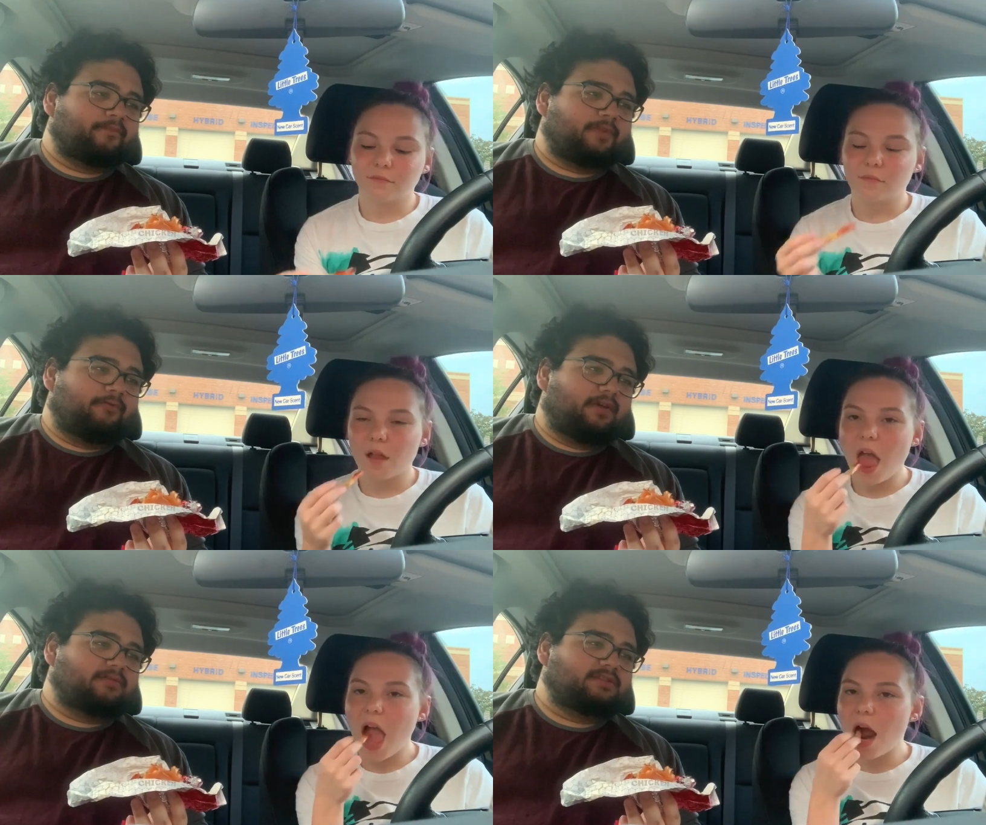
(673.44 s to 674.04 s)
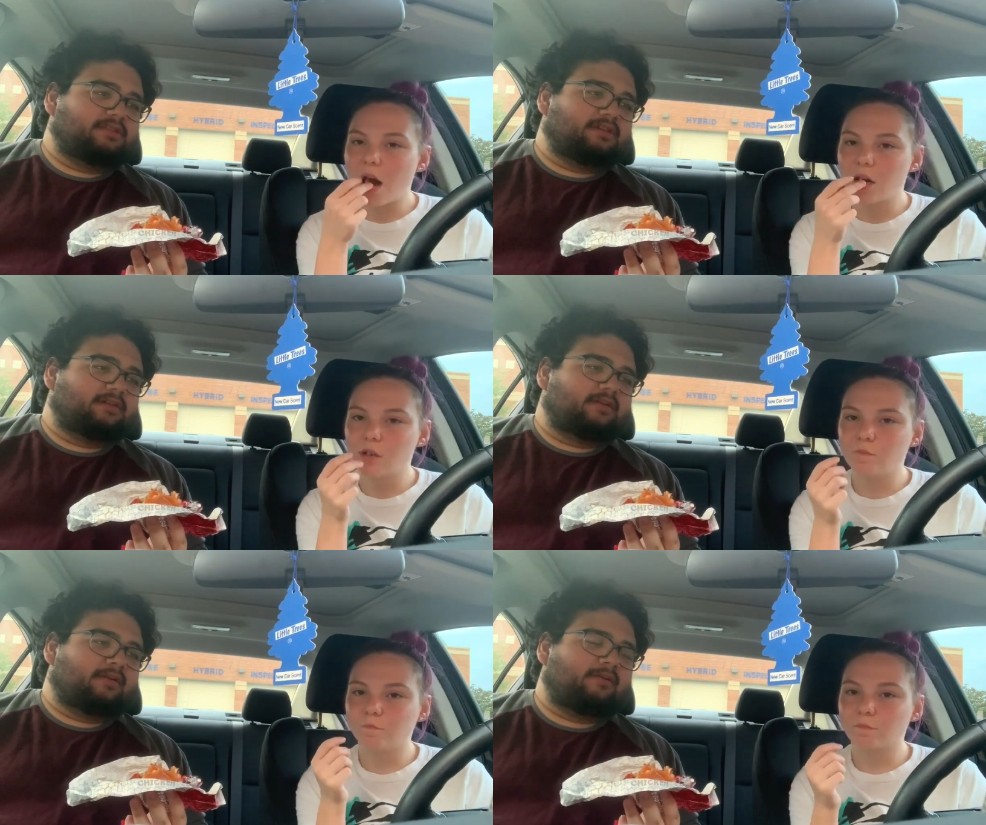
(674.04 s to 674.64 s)
Speaker 1: if I don't
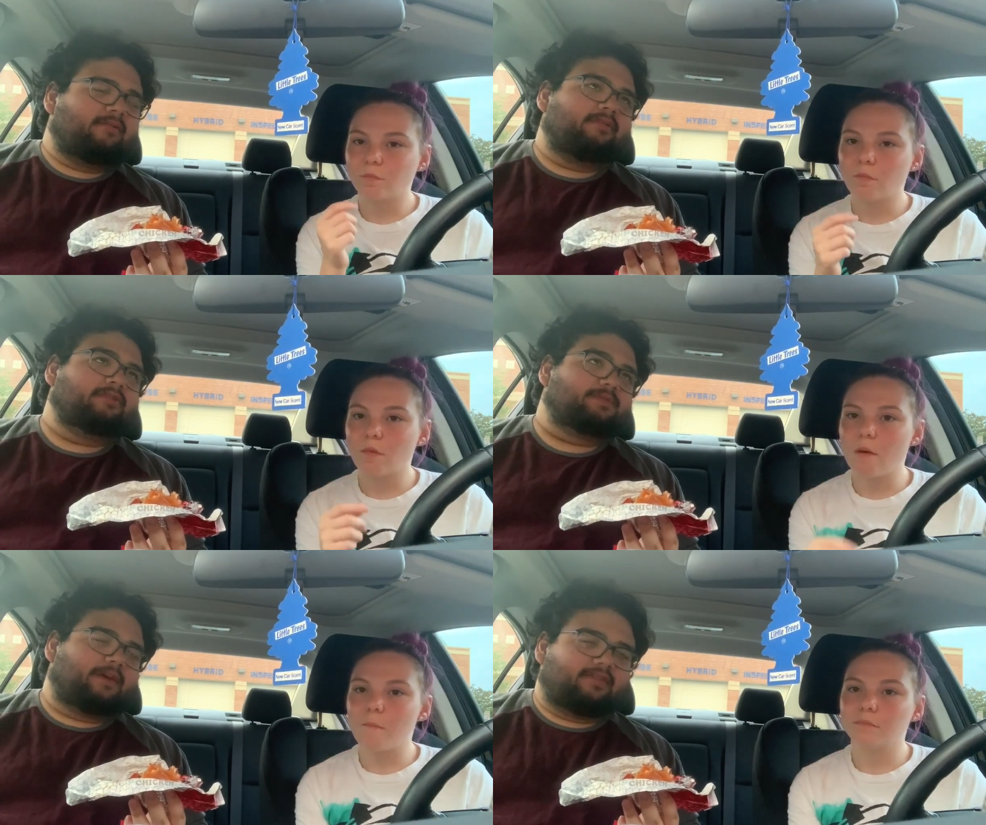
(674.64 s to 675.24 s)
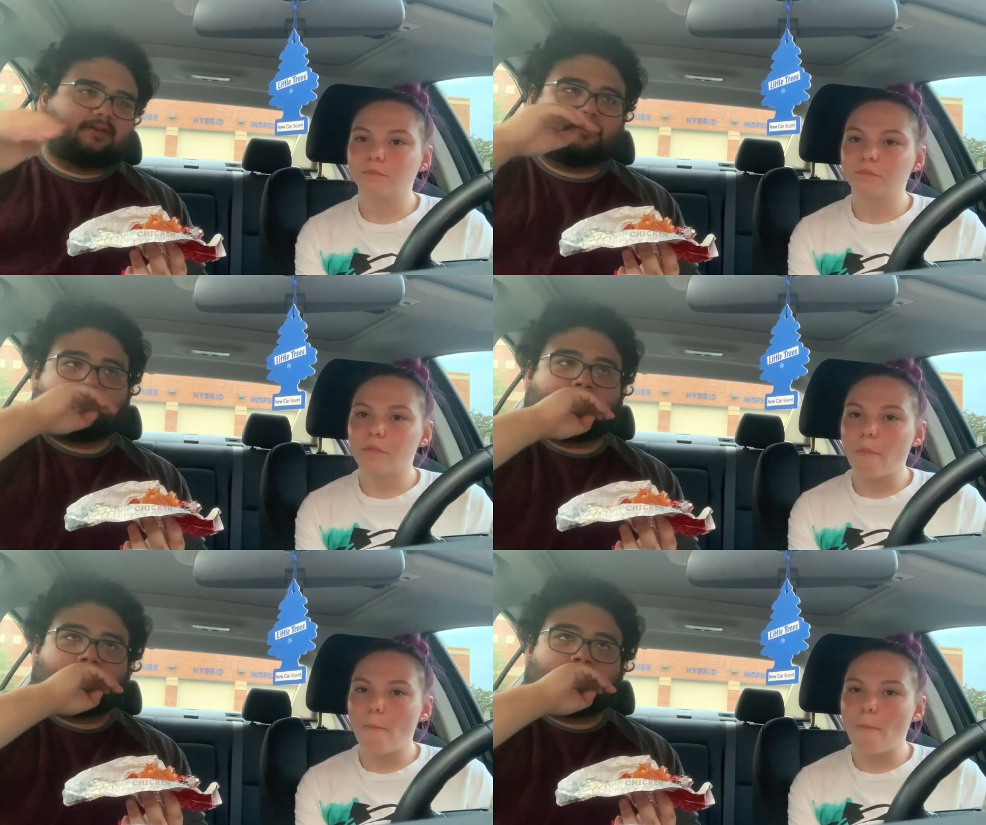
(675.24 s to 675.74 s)
see, here's my thing.